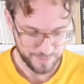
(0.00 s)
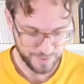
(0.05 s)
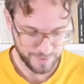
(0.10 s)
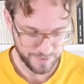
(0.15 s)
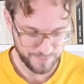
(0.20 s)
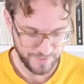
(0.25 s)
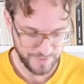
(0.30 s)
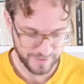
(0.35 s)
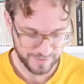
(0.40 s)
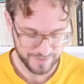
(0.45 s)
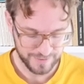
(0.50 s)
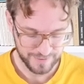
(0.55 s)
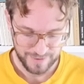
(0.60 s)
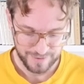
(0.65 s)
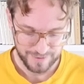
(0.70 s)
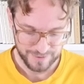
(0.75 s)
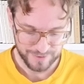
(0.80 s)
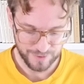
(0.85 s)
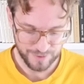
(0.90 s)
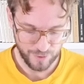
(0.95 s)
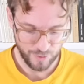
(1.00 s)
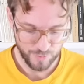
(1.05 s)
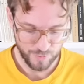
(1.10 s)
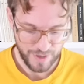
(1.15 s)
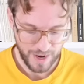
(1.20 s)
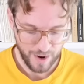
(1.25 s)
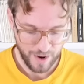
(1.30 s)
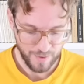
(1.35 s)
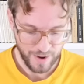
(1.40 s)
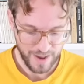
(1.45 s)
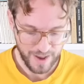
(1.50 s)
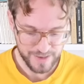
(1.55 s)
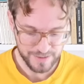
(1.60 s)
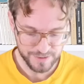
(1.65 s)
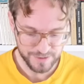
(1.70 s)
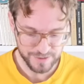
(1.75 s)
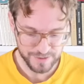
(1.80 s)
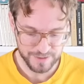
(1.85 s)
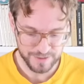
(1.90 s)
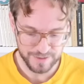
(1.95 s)
Perfect! So now I
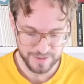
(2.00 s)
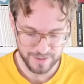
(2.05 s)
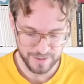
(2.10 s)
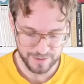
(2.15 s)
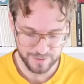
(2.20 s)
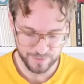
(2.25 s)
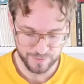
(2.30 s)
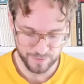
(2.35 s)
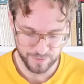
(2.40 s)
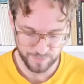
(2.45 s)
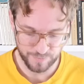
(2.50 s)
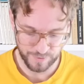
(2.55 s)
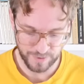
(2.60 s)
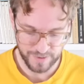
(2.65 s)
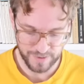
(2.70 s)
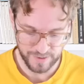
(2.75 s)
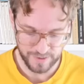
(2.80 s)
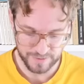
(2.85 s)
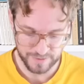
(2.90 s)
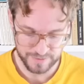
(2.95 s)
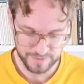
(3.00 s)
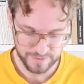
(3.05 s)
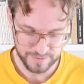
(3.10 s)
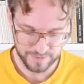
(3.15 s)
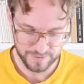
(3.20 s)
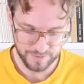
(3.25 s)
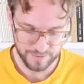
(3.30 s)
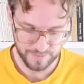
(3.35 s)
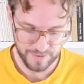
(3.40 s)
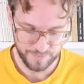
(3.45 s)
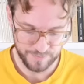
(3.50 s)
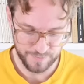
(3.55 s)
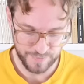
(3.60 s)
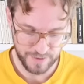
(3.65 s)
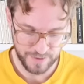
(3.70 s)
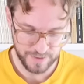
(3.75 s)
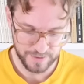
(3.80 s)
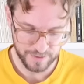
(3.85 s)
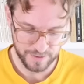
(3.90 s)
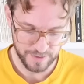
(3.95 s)
just need to place the red
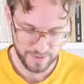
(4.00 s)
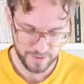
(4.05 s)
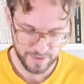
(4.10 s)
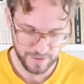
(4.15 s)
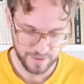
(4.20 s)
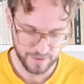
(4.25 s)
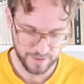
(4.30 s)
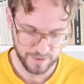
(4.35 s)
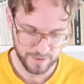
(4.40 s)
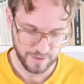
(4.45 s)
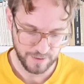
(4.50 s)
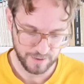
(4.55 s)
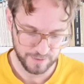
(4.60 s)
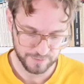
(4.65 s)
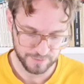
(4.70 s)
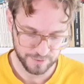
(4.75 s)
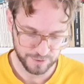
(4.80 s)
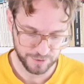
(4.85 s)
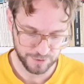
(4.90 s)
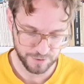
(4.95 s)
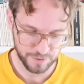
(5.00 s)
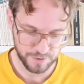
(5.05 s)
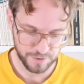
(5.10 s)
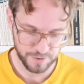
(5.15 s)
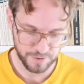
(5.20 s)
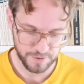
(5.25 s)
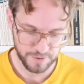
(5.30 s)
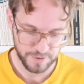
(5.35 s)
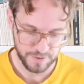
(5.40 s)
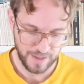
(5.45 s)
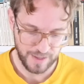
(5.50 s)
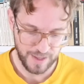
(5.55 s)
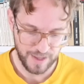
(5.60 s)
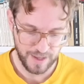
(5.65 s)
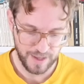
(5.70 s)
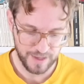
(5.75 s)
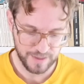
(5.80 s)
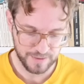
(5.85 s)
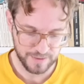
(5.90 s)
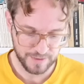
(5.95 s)
pin here on the shore
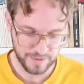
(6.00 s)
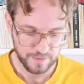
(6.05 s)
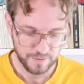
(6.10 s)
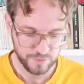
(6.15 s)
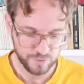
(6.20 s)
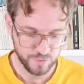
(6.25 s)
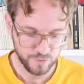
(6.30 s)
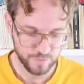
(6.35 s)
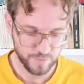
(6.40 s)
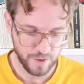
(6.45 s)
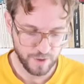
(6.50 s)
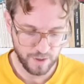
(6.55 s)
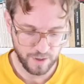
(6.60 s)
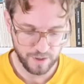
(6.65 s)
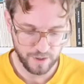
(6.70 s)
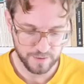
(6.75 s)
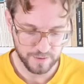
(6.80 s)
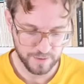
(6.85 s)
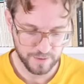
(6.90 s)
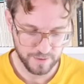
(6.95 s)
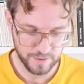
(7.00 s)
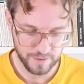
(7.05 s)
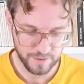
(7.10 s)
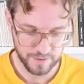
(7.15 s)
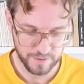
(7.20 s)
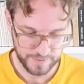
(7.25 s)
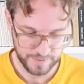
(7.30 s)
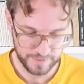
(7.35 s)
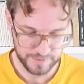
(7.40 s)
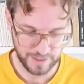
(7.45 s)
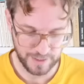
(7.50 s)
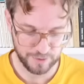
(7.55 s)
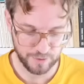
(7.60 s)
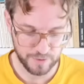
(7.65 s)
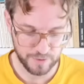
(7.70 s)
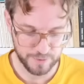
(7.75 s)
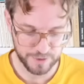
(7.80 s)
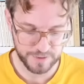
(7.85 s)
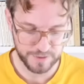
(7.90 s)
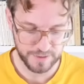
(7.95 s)
and zoom on the Statue of
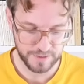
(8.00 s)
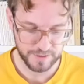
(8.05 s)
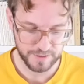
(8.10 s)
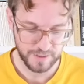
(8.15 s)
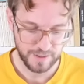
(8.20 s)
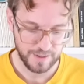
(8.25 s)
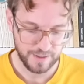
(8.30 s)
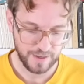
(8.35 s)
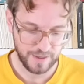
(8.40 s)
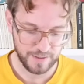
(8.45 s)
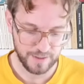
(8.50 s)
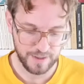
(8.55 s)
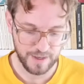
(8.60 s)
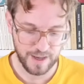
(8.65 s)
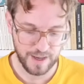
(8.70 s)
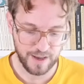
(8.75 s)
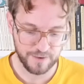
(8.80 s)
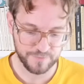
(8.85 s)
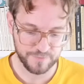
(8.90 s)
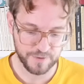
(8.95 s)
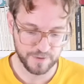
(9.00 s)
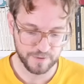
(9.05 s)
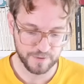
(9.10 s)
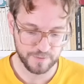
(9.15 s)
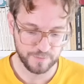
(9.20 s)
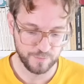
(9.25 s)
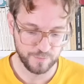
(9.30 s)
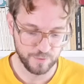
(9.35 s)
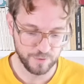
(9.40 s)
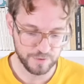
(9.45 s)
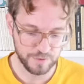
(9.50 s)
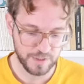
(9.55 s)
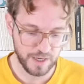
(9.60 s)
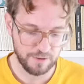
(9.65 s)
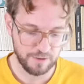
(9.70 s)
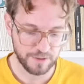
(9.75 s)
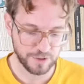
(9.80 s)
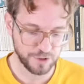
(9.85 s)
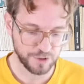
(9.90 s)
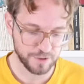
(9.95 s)
Liberty, and here I have the Moon
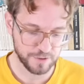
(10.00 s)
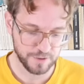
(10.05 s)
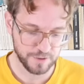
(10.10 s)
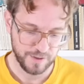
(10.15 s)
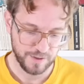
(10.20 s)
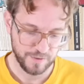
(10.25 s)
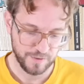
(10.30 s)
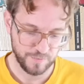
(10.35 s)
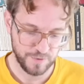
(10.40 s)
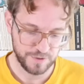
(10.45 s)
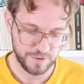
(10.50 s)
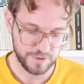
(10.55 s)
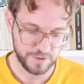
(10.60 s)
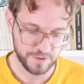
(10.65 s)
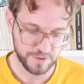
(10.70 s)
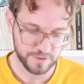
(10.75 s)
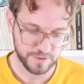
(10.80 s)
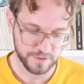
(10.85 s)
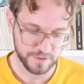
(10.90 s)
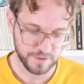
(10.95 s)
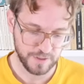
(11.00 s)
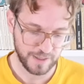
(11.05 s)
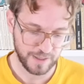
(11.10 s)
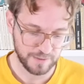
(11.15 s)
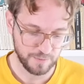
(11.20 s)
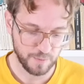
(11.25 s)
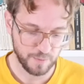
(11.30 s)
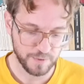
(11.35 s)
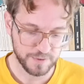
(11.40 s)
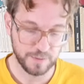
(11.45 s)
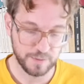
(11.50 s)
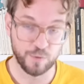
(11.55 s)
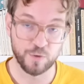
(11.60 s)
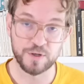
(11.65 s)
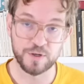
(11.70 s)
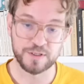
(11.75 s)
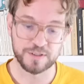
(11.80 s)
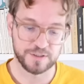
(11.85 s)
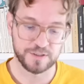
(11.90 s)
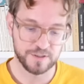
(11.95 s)
direction, which is, at the moment the Moon
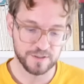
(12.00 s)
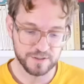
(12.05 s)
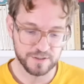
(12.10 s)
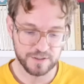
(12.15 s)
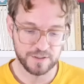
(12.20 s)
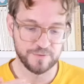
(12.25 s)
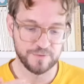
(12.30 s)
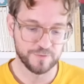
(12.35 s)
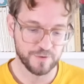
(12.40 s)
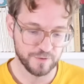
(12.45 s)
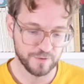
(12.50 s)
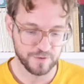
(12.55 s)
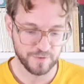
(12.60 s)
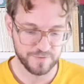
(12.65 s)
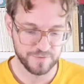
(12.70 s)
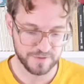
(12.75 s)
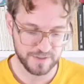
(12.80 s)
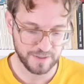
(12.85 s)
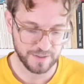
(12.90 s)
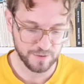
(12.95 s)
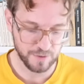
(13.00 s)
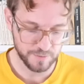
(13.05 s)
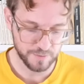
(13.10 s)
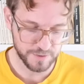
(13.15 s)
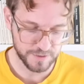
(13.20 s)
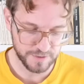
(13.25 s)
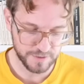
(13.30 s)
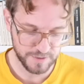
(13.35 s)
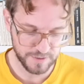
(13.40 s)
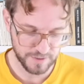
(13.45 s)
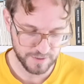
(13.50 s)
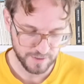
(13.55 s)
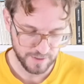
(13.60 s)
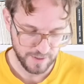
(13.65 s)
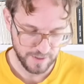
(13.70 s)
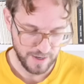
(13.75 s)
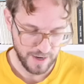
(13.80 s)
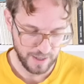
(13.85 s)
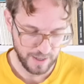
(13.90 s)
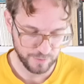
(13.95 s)
is just in front of the Statue of Liberty.
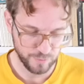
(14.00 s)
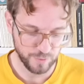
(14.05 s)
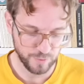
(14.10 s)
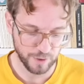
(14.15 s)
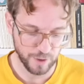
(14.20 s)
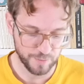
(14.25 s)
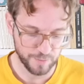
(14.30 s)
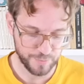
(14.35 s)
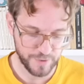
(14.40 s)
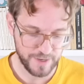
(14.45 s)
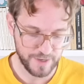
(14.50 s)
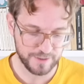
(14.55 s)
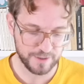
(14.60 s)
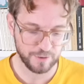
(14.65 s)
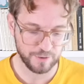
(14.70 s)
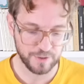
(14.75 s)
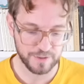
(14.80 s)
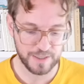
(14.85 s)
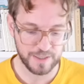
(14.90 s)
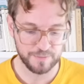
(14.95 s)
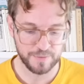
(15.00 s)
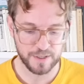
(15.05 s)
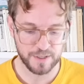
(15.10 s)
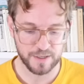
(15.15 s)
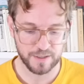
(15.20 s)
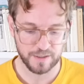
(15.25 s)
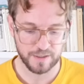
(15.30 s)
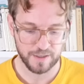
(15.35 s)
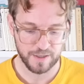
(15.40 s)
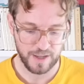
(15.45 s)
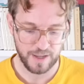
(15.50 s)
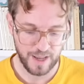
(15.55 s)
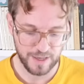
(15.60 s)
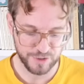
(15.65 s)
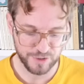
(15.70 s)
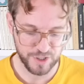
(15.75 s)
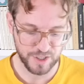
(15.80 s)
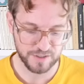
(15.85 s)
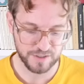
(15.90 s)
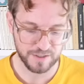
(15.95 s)
I'll do a long press on the time bar and
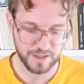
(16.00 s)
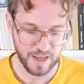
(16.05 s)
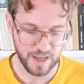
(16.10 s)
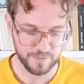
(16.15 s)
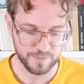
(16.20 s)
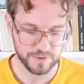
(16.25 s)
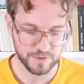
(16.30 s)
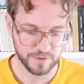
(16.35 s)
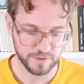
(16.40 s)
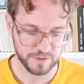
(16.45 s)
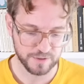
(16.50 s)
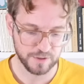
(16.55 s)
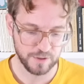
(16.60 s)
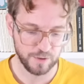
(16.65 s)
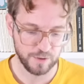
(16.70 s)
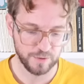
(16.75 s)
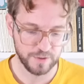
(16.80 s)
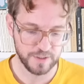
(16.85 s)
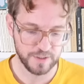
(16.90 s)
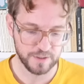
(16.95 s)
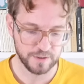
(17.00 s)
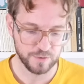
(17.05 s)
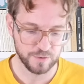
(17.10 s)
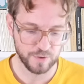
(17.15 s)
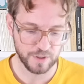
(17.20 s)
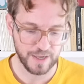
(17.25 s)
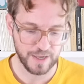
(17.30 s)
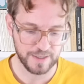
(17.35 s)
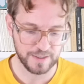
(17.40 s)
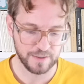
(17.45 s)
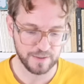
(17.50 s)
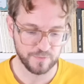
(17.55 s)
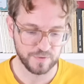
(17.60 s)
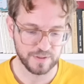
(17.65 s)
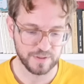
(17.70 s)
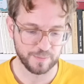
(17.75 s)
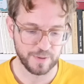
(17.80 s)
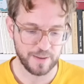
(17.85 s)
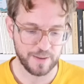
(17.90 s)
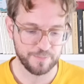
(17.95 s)
change the time slowly to align it with
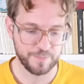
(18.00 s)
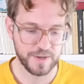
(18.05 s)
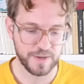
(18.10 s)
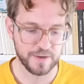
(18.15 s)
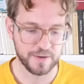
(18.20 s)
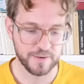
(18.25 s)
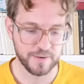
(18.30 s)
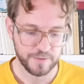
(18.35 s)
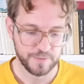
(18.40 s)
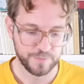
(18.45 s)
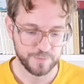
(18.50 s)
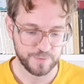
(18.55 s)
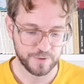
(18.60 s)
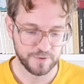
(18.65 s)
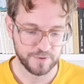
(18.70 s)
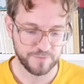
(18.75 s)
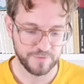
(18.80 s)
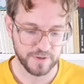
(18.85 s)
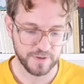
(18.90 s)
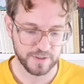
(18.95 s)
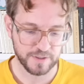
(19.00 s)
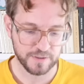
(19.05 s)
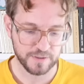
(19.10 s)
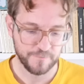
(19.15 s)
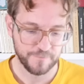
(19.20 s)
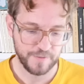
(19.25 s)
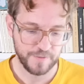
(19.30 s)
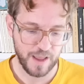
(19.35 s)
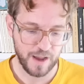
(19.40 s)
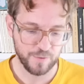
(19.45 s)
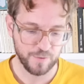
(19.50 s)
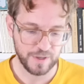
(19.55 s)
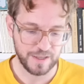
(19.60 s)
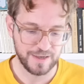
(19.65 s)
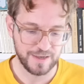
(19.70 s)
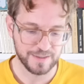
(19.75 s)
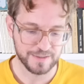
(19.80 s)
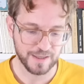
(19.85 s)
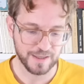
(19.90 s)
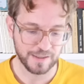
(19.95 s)
the black pin. Perfect. Now it
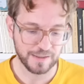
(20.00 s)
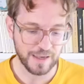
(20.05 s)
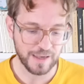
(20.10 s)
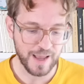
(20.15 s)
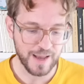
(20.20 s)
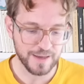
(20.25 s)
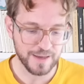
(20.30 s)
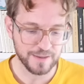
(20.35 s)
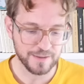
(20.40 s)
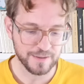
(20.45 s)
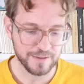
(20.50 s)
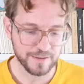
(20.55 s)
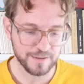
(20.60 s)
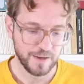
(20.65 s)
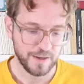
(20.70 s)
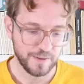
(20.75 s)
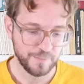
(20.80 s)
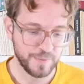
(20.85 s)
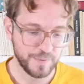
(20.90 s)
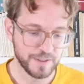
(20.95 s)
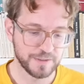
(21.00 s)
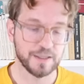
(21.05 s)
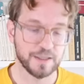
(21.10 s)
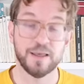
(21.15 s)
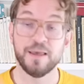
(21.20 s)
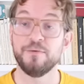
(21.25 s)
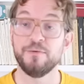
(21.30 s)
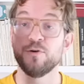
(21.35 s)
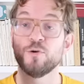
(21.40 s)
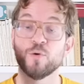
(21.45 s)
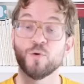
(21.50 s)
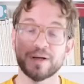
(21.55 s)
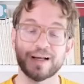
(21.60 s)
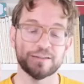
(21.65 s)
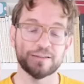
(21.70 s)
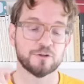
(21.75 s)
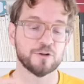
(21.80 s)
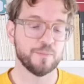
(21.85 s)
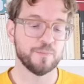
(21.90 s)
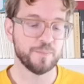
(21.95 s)
is aligned, but if you look at
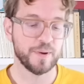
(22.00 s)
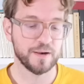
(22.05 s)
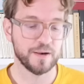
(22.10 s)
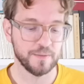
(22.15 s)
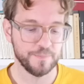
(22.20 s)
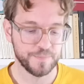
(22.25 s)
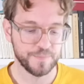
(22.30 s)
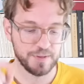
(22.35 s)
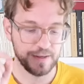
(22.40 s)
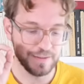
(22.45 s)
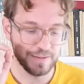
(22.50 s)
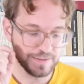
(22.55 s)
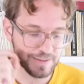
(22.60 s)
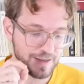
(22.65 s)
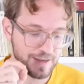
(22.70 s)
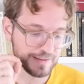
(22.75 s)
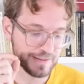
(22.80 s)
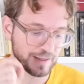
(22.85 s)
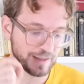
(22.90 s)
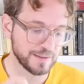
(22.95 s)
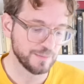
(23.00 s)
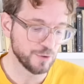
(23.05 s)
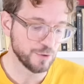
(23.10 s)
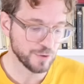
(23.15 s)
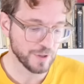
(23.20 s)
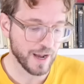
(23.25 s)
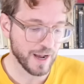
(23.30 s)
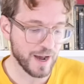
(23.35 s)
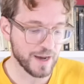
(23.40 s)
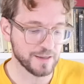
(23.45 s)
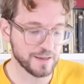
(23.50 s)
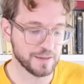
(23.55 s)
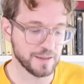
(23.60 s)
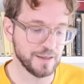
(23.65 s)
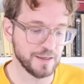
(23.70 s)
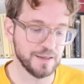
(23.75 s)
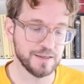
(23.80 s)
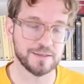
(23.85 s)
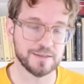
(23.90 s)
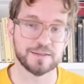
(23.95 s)
the top panel, it says that the Moon height
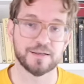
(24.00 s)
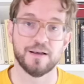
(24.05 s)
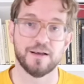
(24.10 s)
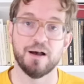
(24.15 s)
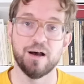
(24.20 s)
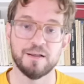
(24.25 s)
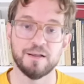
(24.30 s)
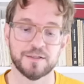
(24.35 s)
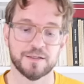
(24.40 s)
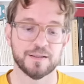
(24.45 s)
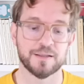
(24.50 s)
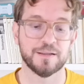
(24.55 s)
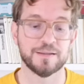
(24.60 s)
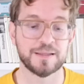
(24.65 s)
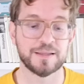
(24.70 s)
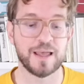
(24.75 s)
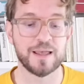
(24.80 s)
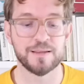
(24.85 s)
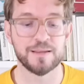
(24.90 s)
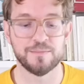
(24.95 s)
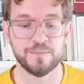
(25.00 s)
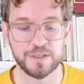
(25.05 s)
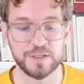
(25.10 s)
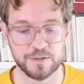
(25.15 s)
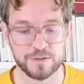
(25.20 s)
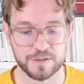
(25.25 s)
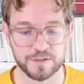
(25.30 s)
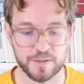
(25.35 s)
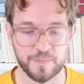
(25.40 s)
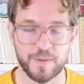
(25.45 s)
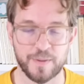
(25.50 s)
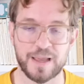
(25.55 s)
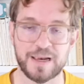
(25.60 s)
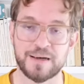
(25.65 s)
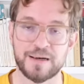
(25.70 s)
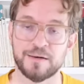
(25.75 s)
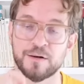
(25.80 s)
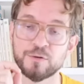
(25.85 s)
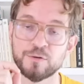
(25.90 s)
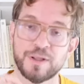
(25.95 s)
is 110 meters. And
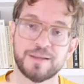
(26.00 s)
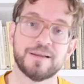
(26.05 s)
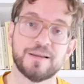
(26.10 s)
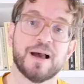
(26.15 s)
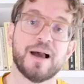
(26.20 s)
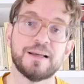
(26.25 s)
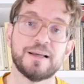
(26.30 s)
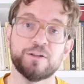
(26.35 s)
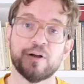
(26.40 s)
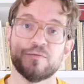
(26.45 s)
I know that the height